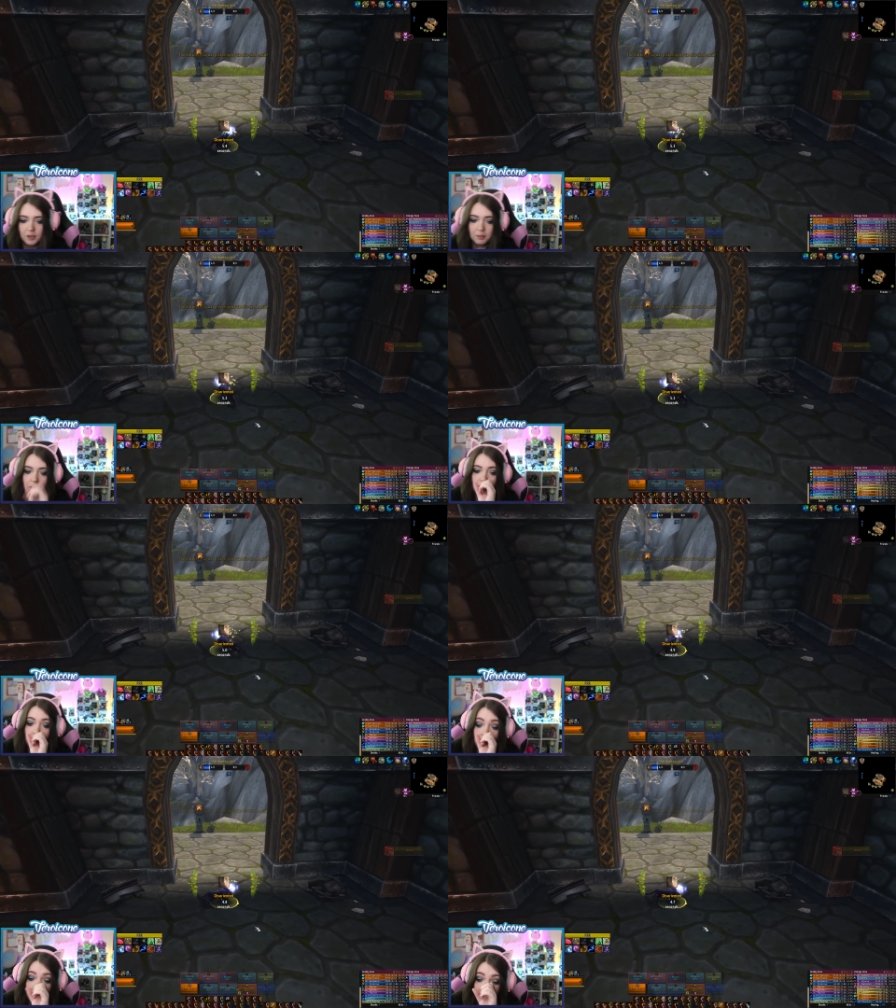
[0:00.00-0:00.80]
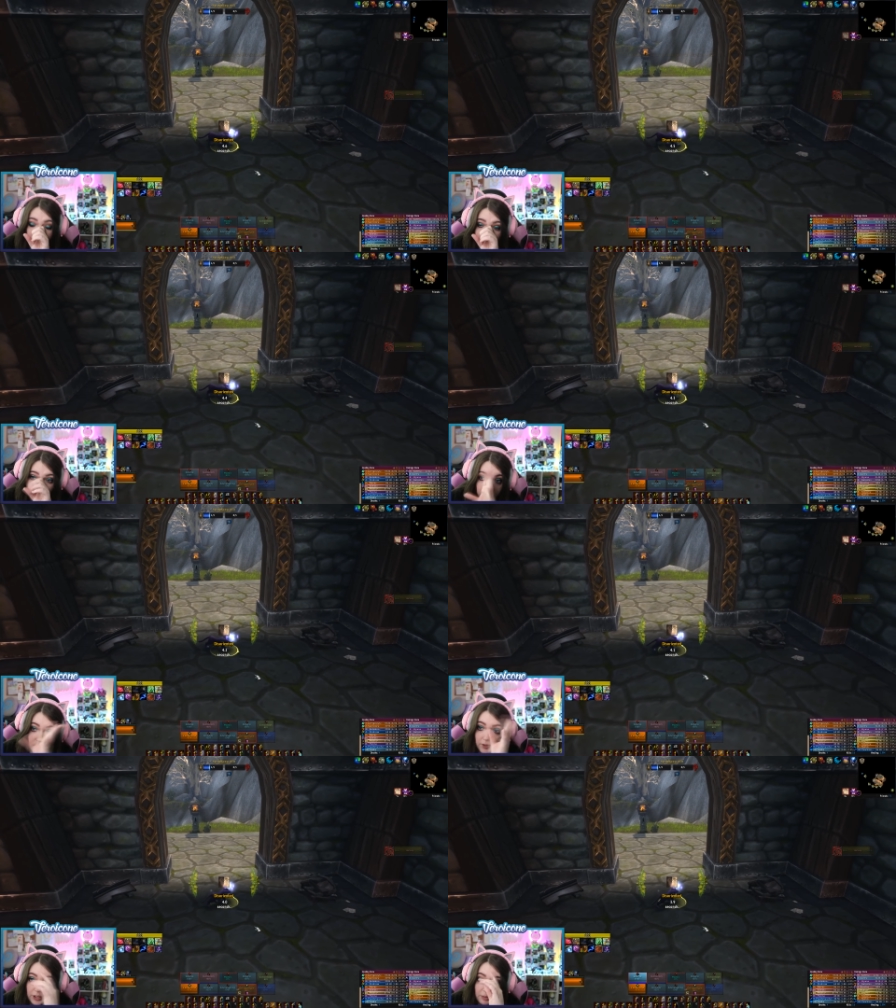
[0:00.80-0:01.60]
If you want to
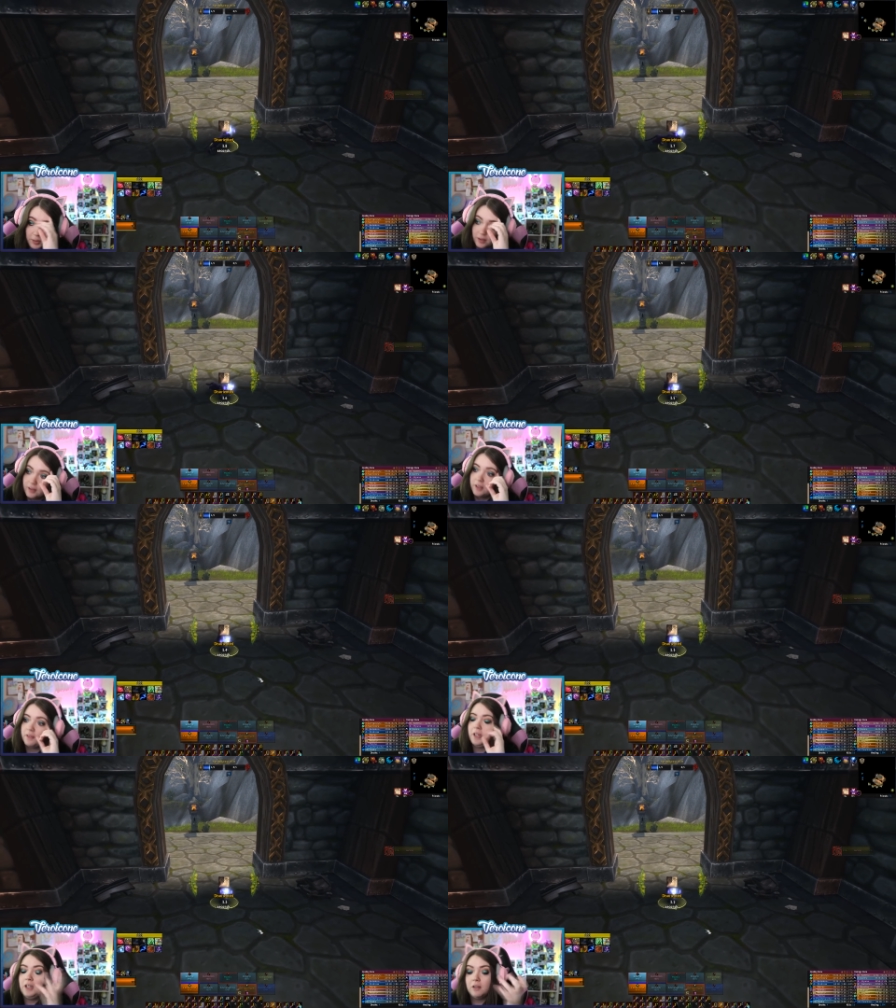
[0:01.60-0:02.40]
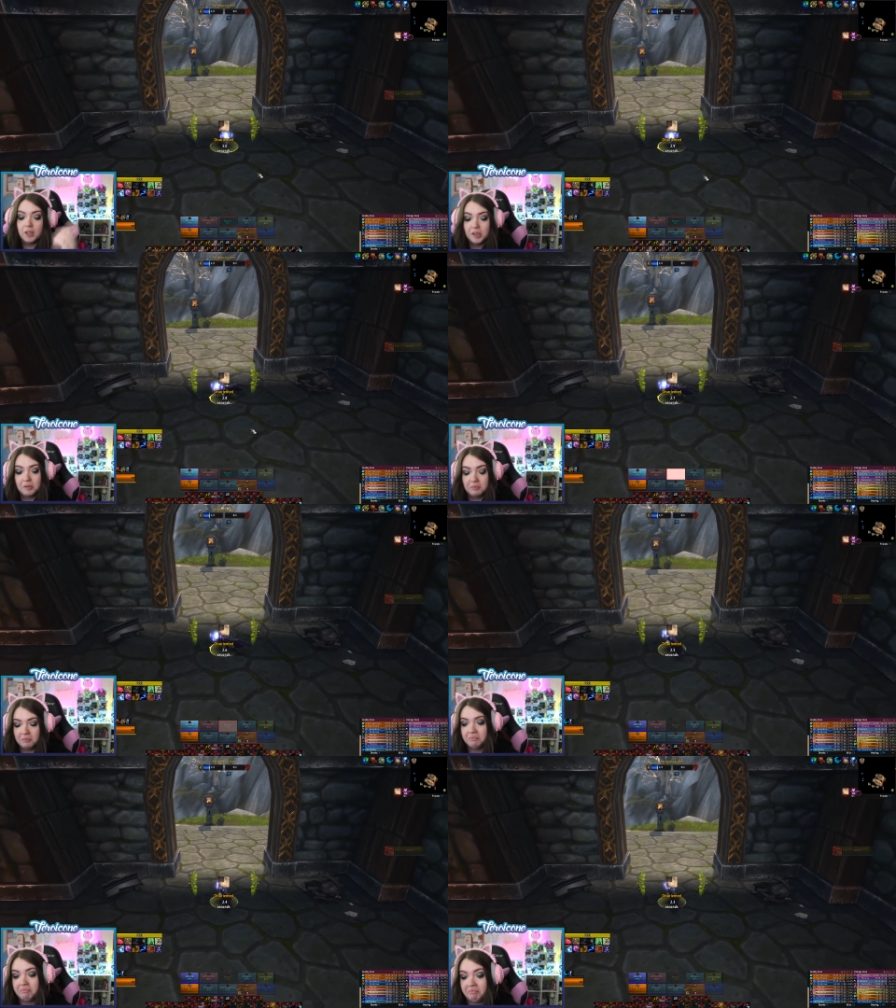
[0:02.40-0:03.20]
stun me and stuff now, I...
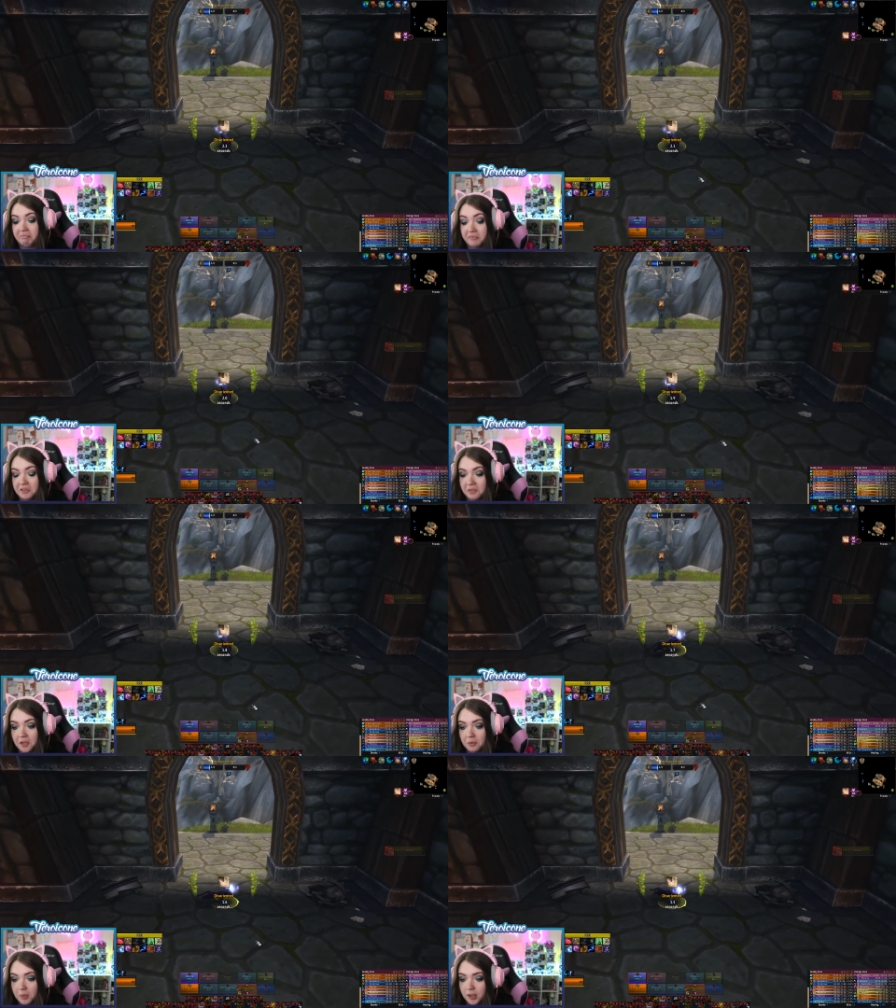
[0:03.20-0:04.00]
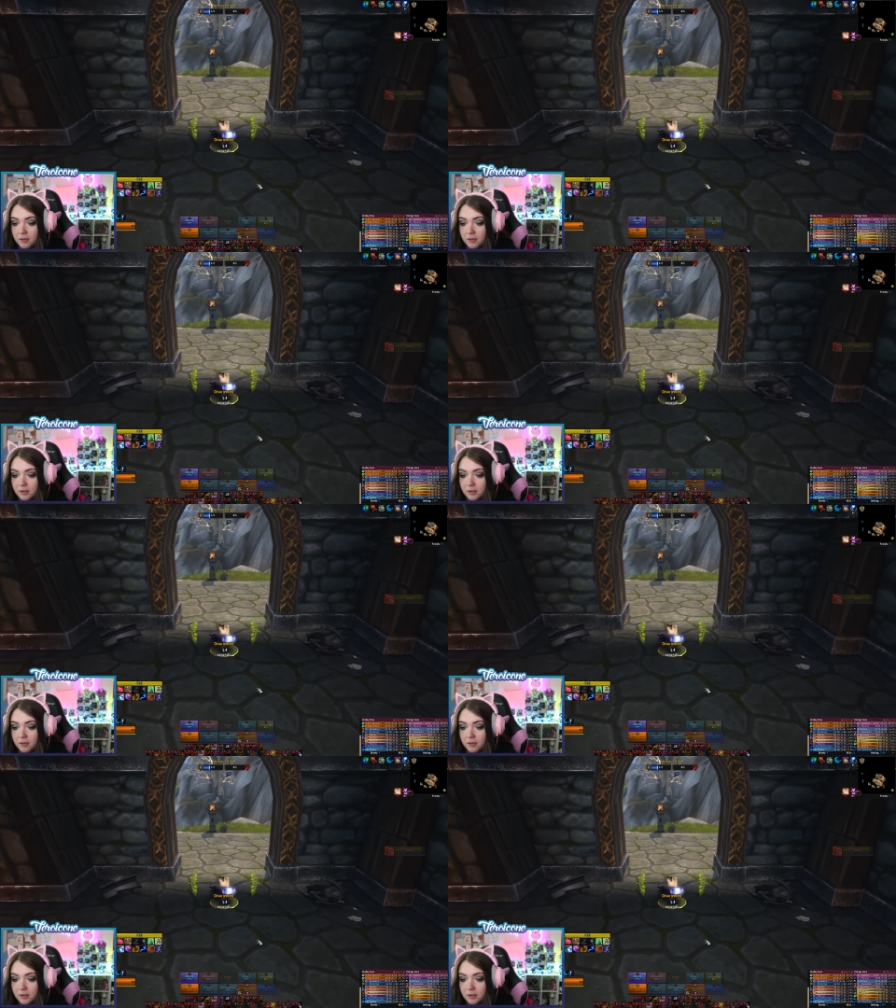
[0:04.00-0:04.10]
it's fine with me.